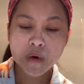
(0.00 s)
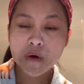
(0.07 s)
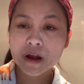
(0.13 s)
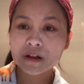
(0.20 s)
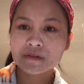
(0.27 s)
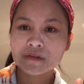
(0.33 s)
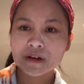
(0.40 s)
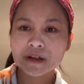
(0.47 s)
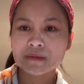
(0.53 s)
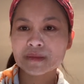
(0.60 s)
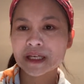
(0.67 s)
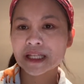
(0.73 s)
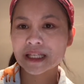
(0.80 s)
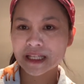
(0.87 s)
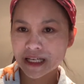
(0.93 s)
while
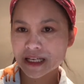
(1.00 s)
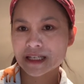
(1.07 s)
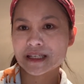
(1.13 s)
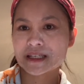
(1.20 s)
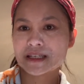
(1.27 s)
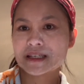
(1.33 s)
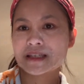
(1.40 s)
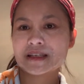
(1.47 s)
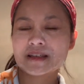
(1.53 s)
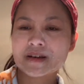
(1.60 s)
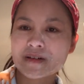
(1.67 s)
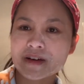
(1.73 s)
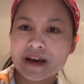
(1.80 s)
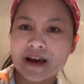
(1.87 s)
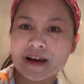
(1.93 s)
filming this.
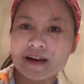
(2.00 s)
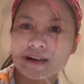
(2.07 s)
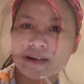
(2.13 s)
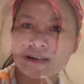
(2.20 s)
So, yeah.